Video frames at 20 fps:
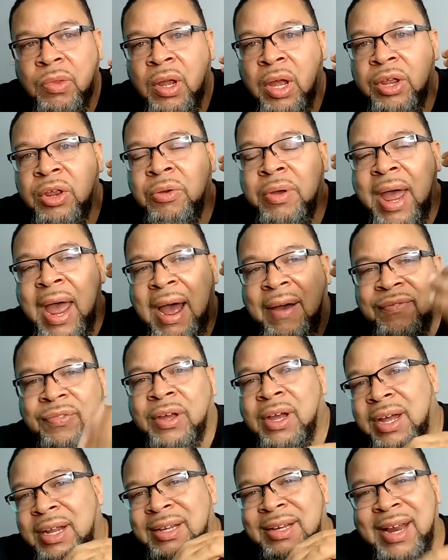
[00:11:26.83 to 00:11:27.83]
you have
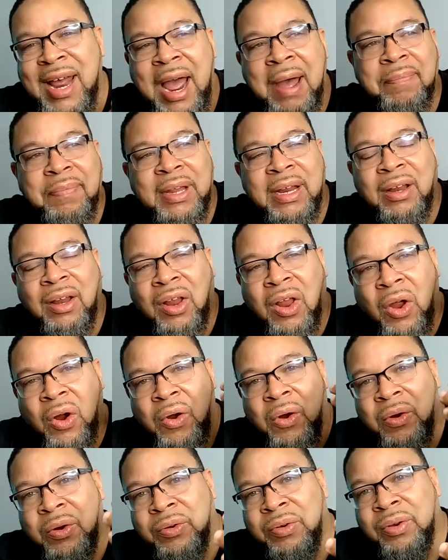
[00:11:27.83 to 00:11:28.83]
to adapt and
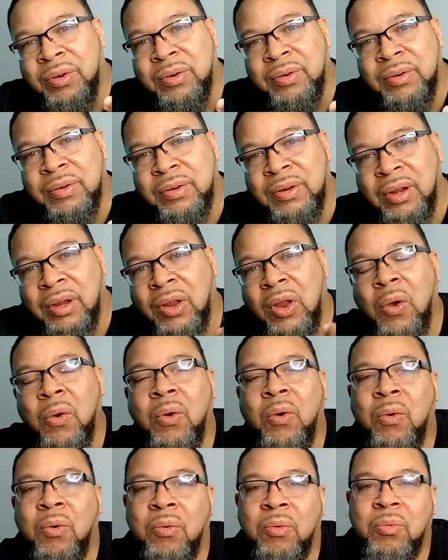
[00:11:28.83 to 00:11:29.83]
learn the
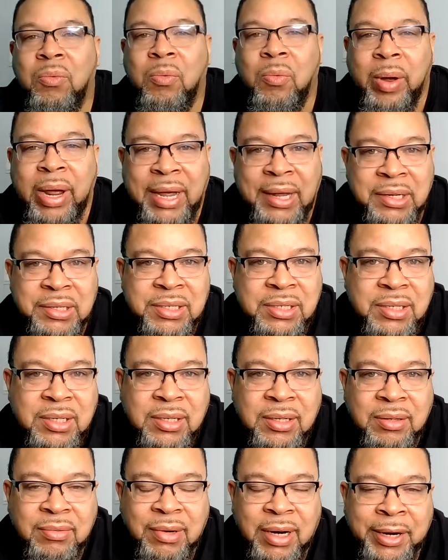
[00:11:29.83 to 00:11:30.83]
local ways,
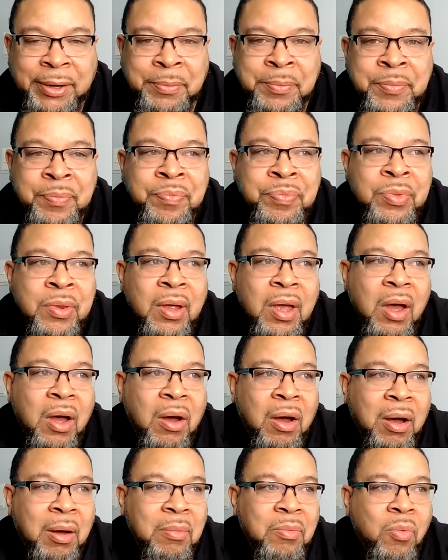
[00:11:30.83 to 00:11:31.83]
right?
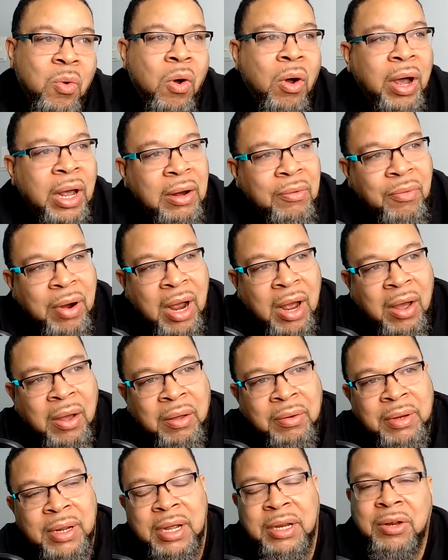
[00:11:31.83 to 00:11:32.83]
Walking
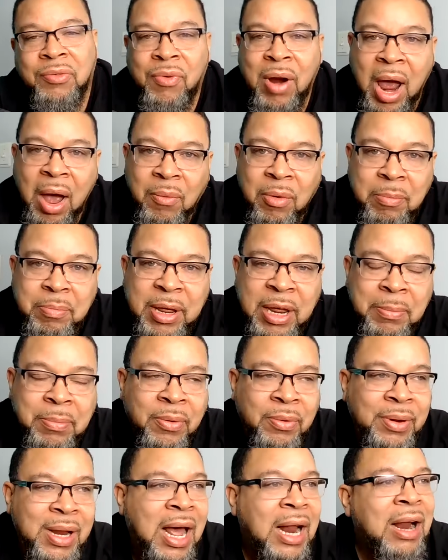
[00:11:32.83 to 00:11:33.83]
around, interact with
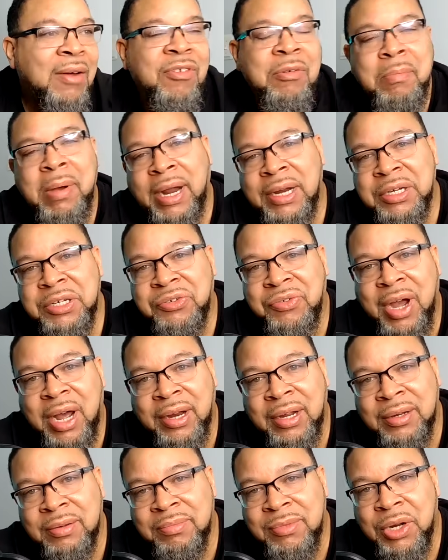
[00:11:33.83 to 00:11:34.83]
people. Not everybody's trying
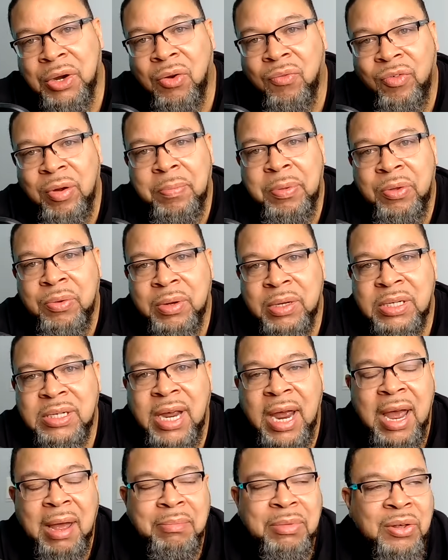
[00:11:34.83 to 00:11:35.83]
to, rip you and
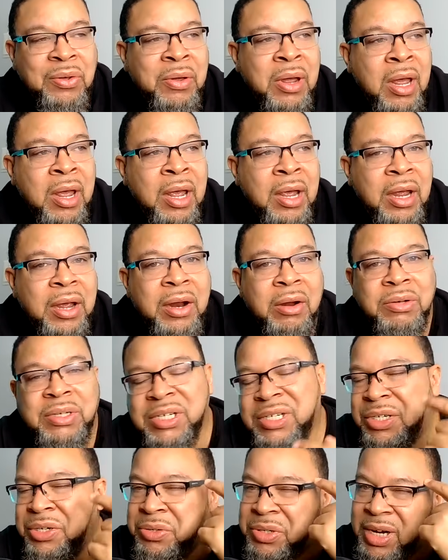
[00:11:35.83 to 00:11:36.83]
scam you.
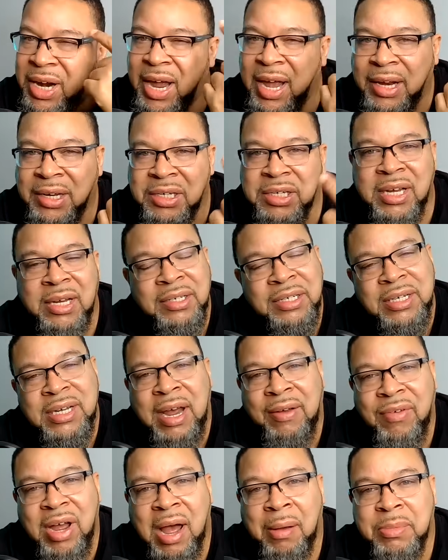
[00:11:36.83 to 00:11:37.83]
Just use your head. Just
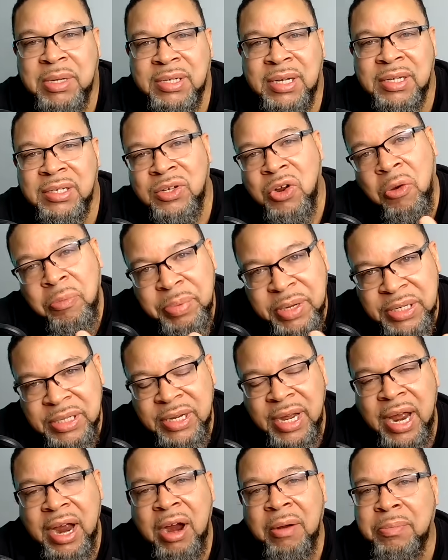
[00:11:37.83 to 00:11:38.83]
have common sense. Don't be
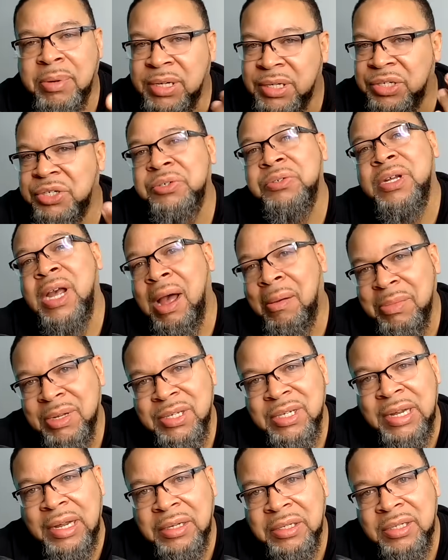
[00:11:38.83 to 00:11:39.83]
scared, but just use common
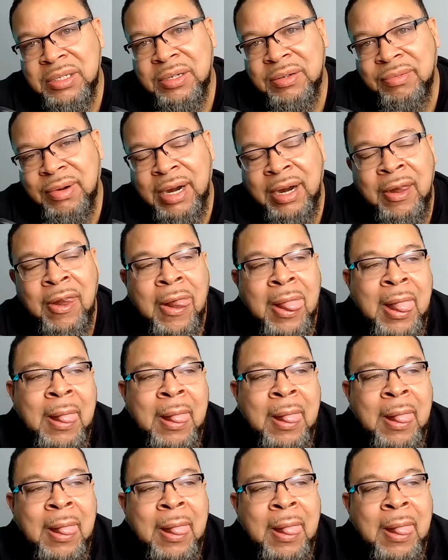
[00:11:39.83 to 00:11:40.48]
sense, right?